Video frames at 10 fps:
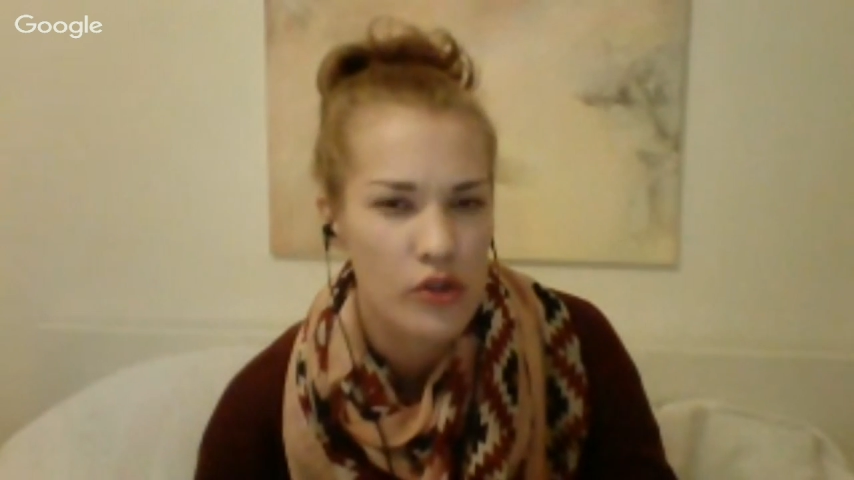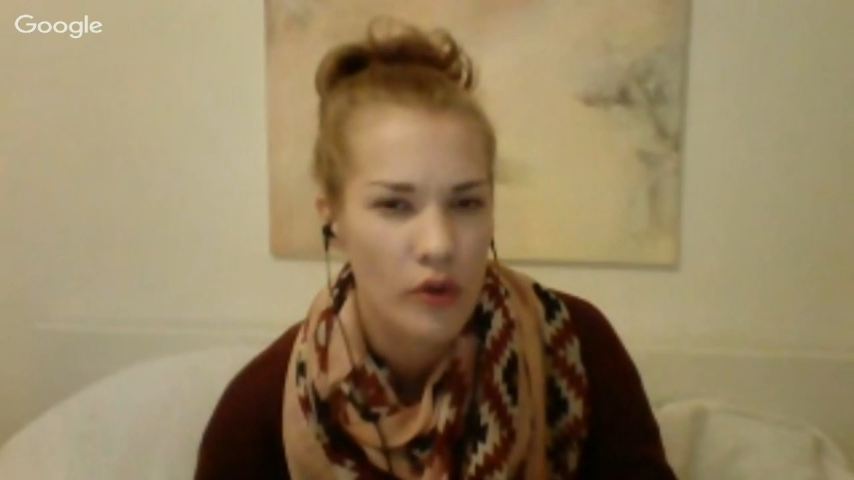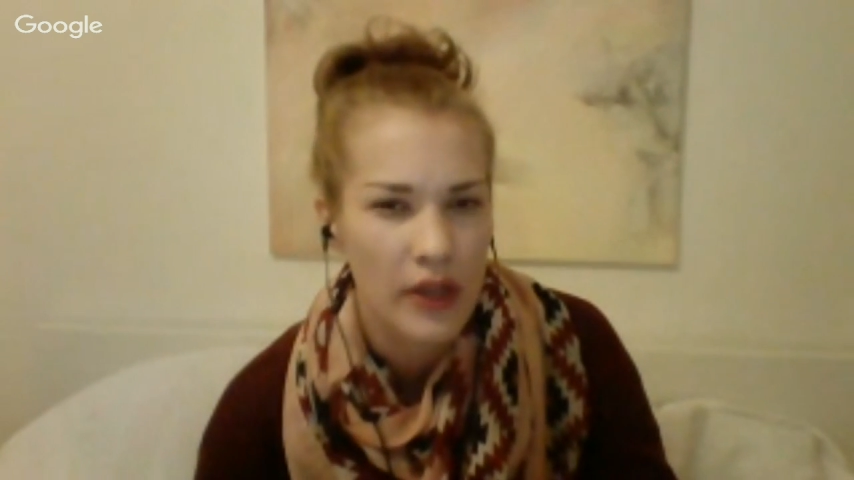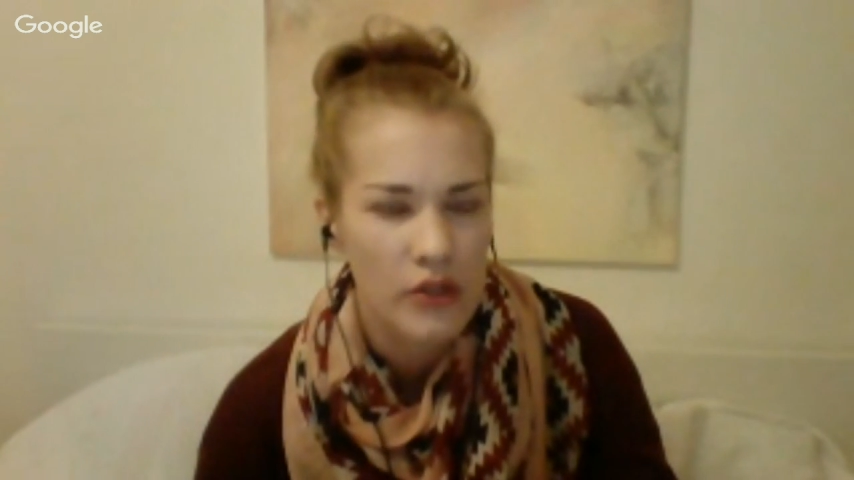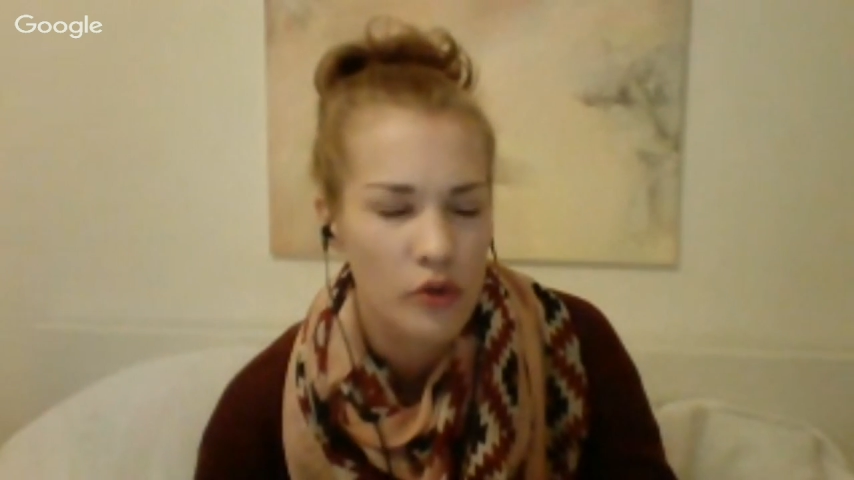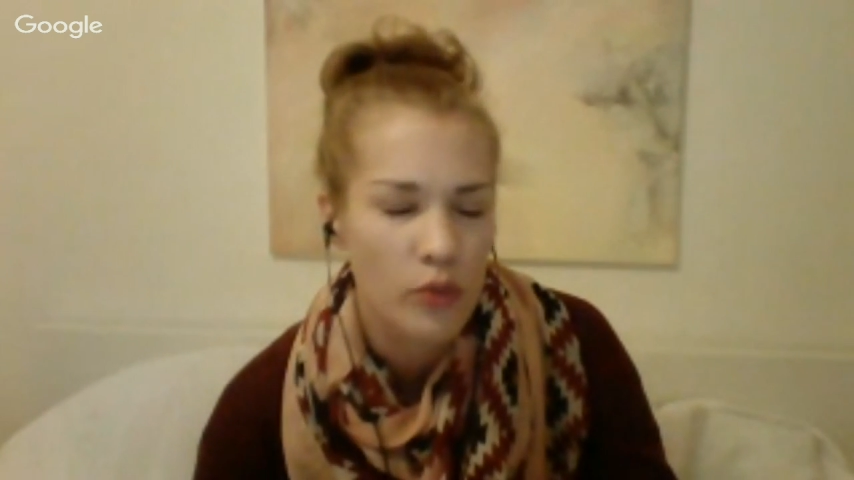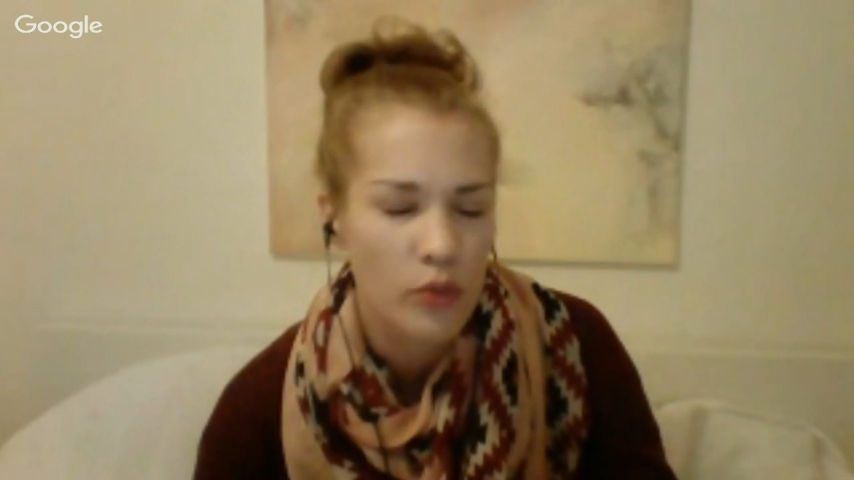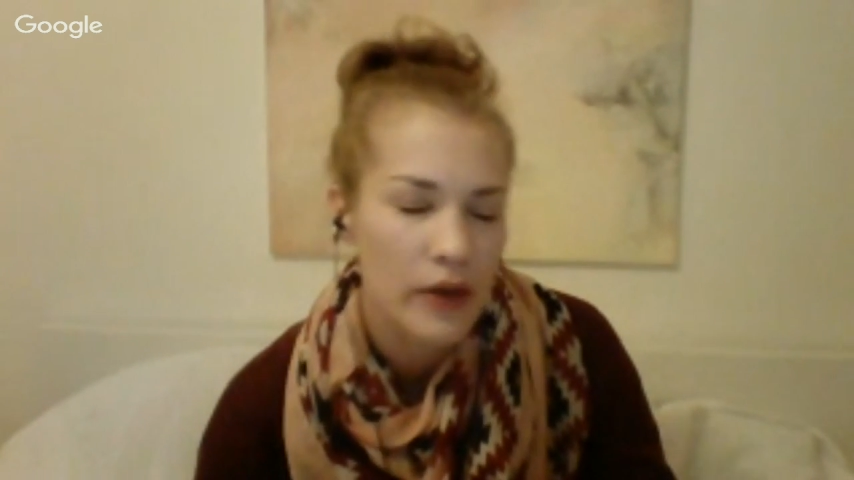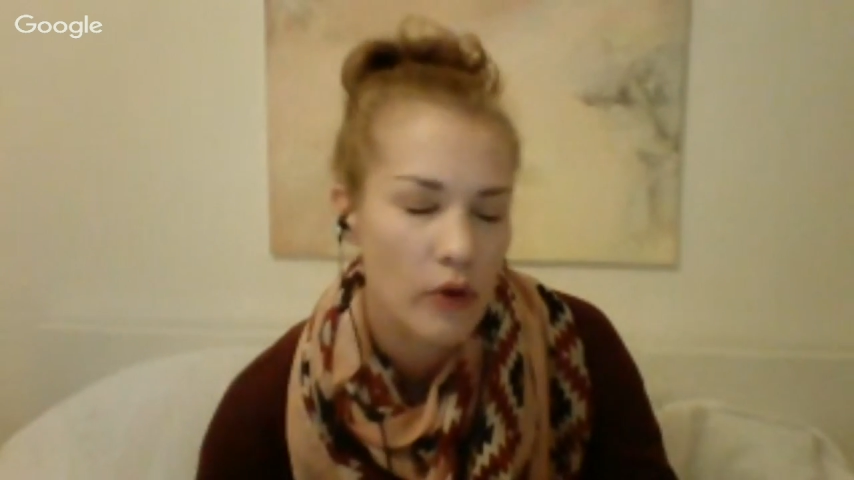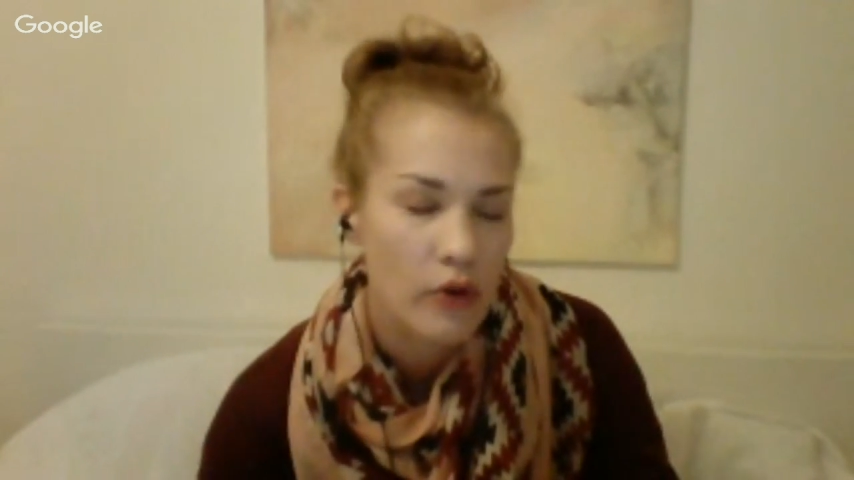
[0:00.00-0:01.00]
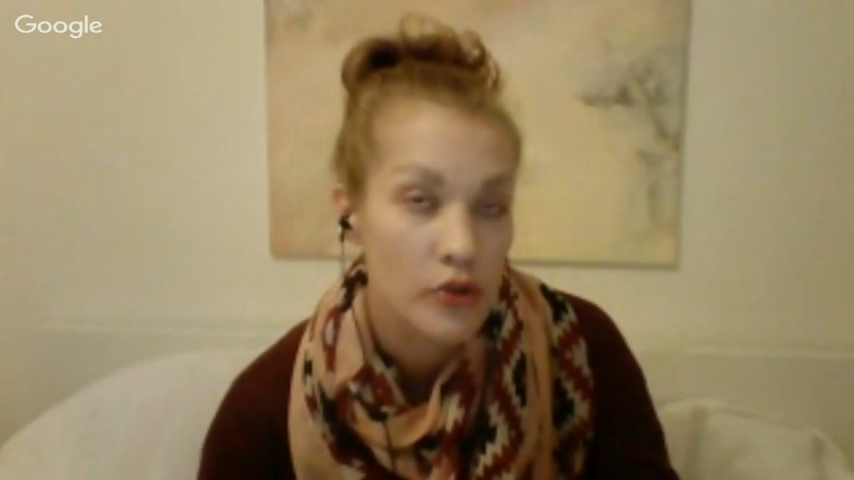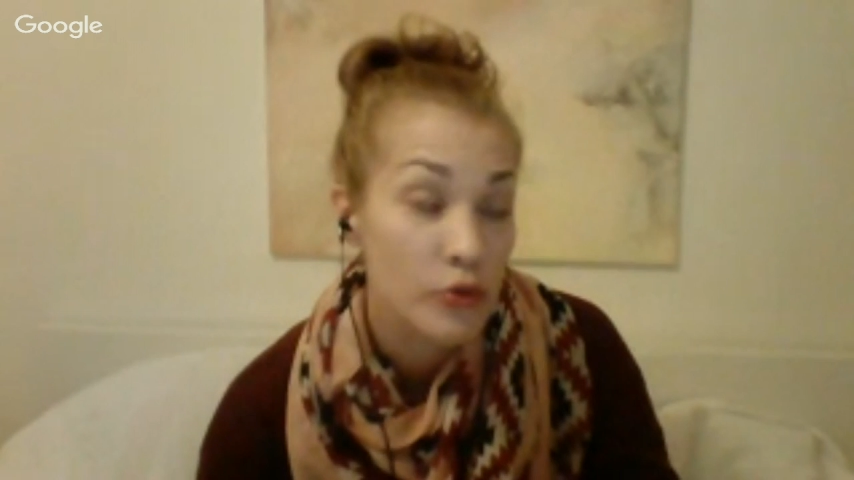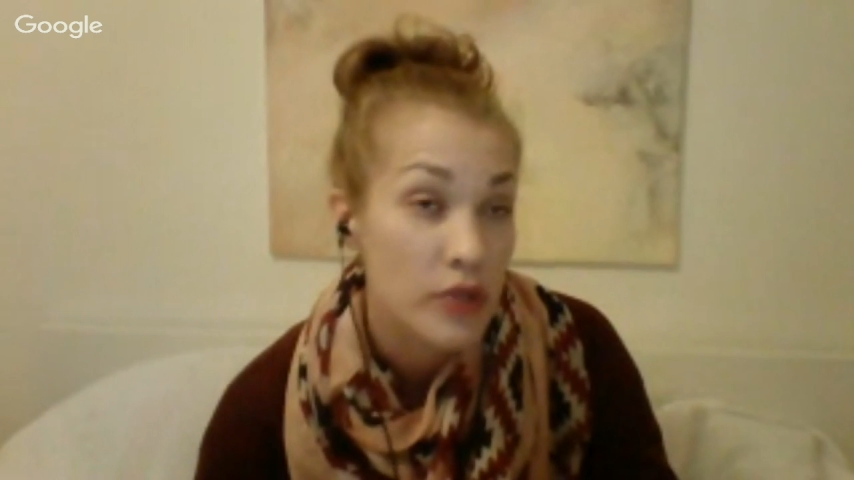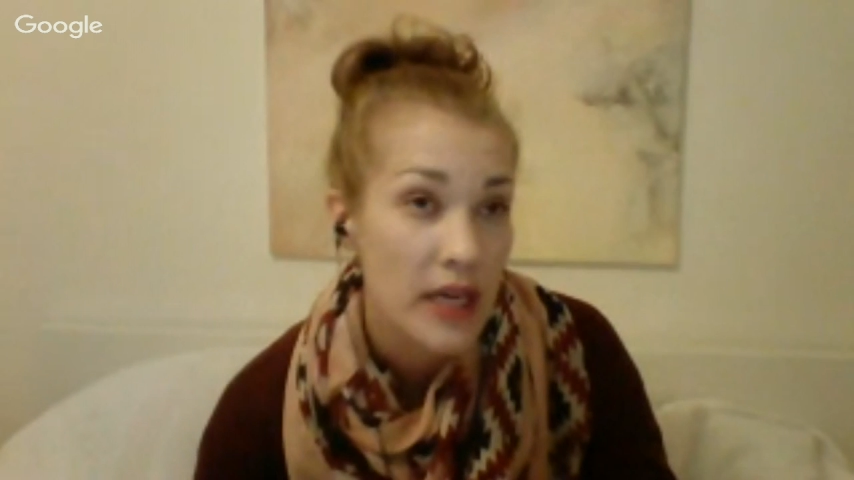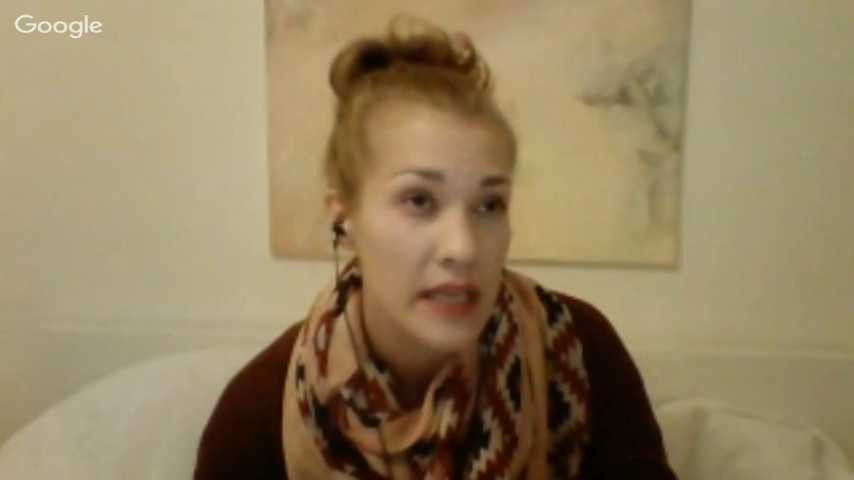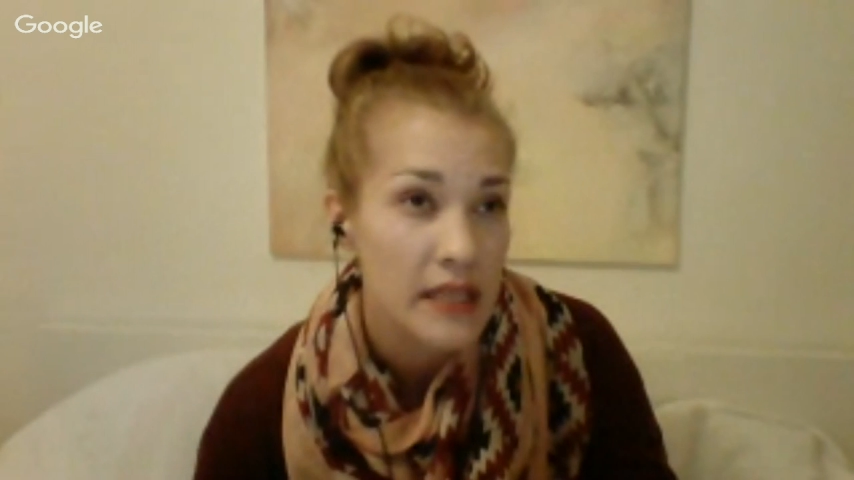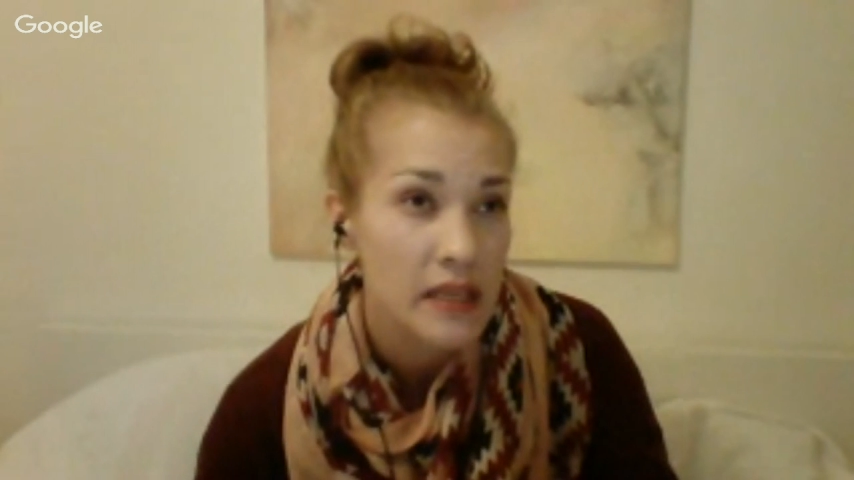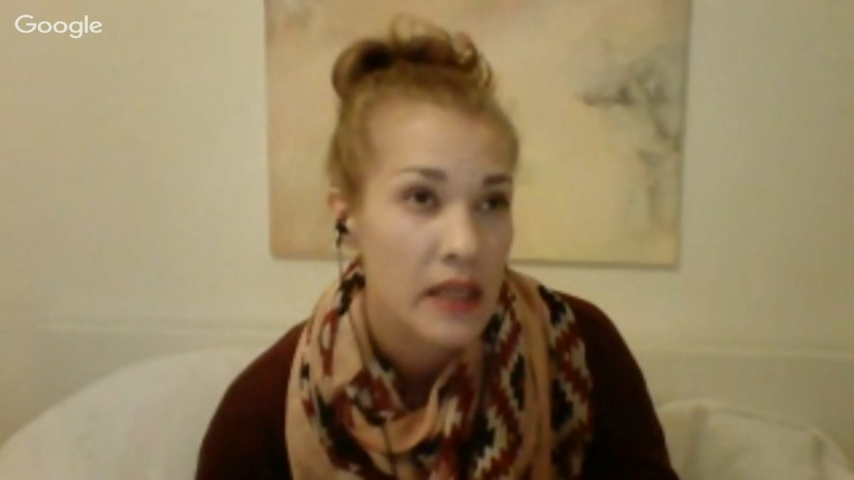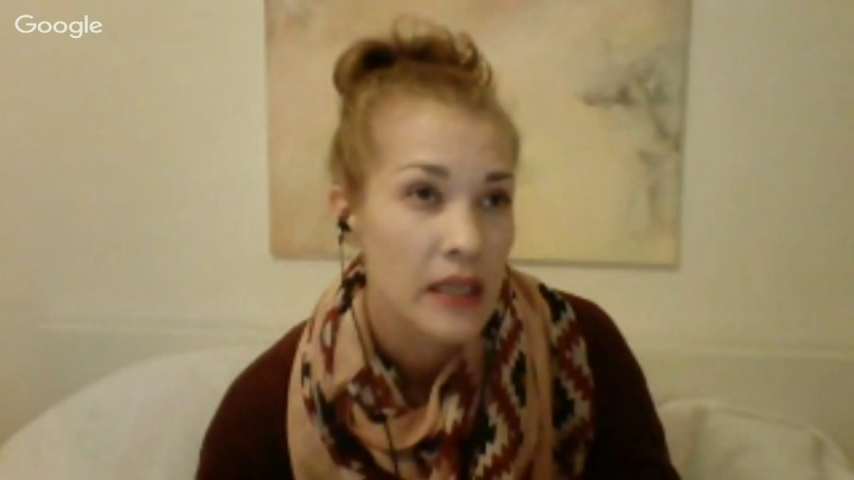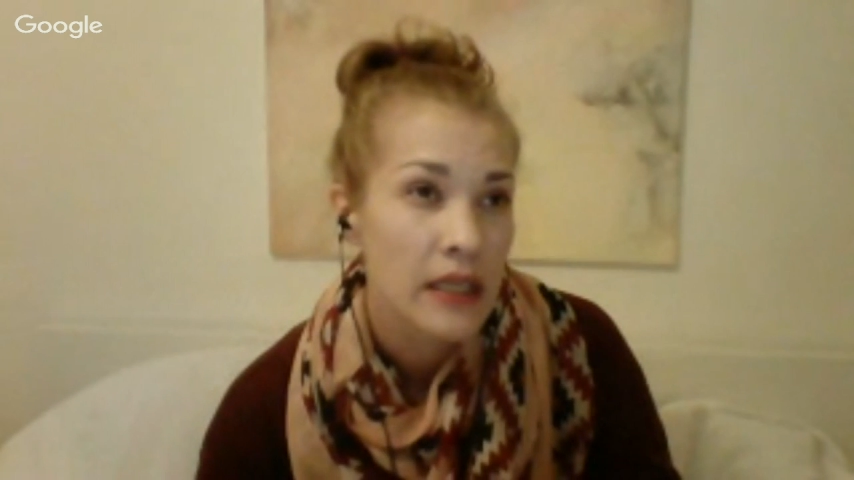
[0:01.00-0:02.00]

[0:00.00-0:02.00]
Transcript: So that took 1 or 2 days.